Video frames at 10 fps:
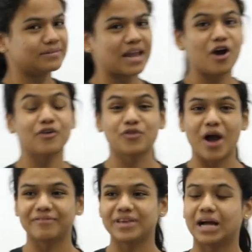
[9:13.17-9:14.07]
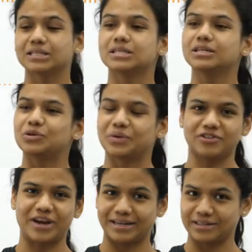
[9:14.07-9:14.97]
Now, if you have the answer, you
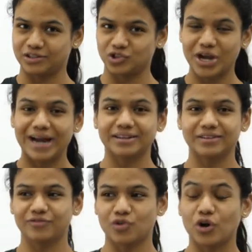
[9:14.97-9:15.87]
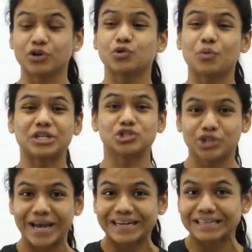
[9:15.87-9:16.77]
can write it in the chat. And if not, you don't want to
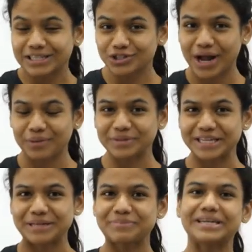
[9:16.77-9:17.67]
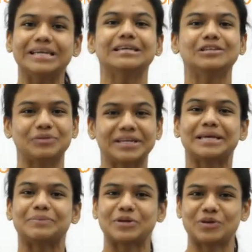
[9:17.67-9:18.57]
share it in the chat with anybody, you can
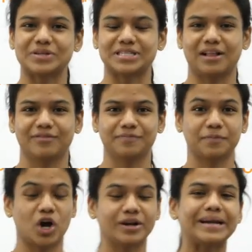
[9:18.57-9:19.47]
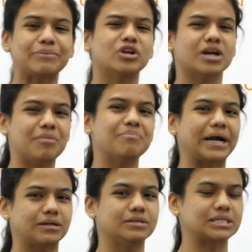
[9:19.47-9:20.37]
keep it to yourself. All right, I'm going to come
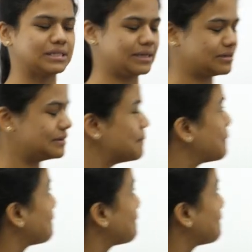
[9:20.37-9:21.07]
back to this later.